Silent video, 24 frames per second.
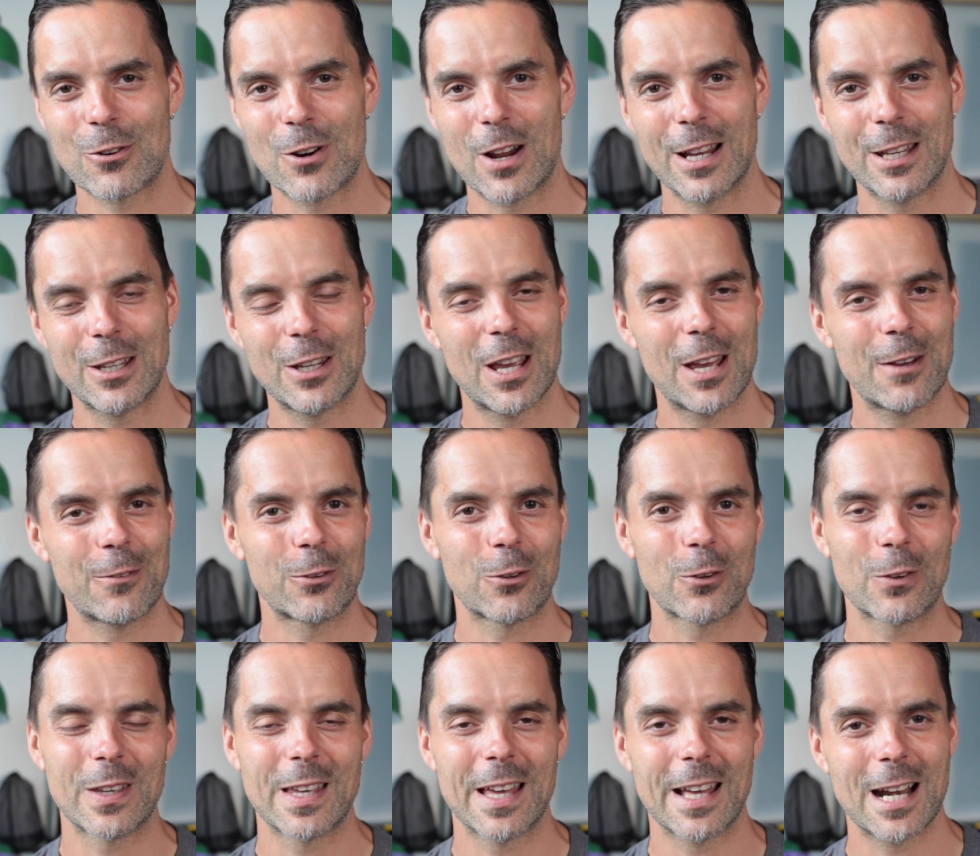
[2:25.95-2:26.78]
and you have
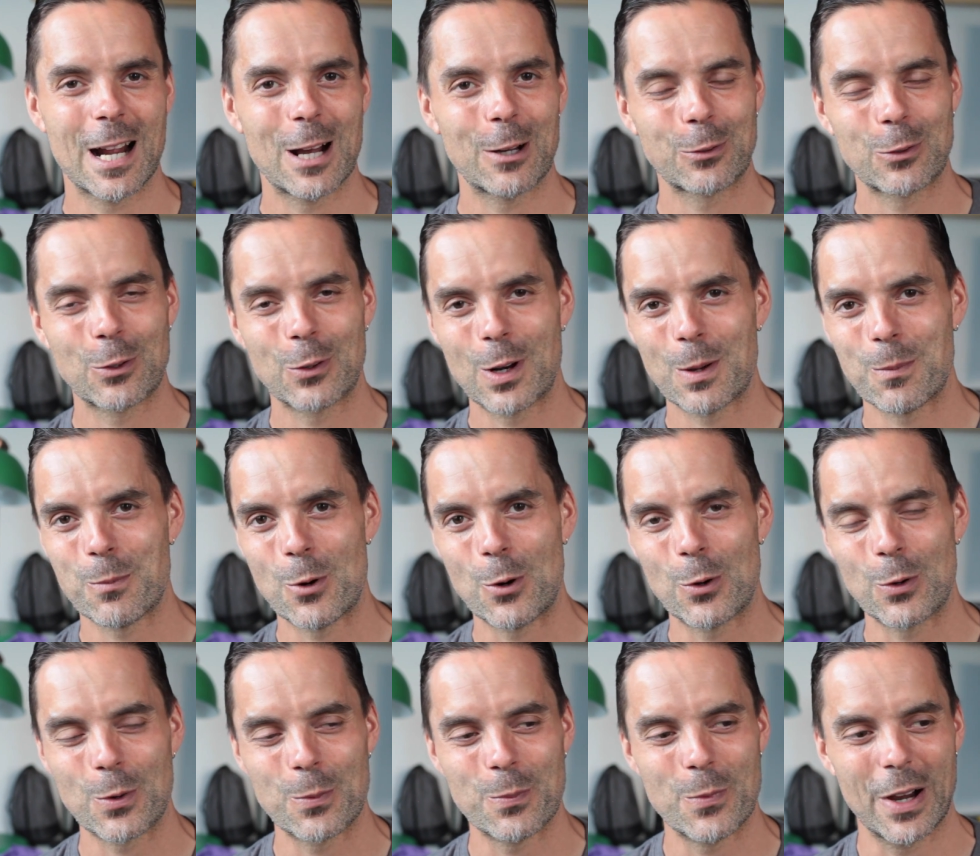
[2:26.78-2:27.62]
to get out on a
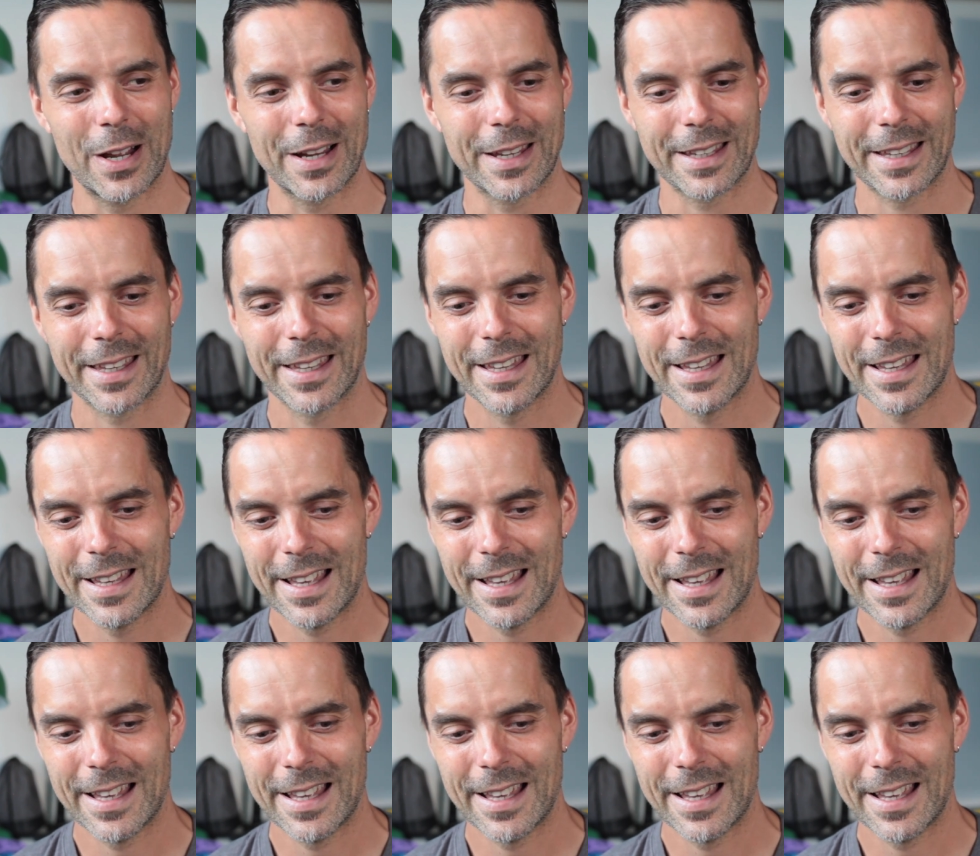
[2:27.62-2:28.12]
motorbike.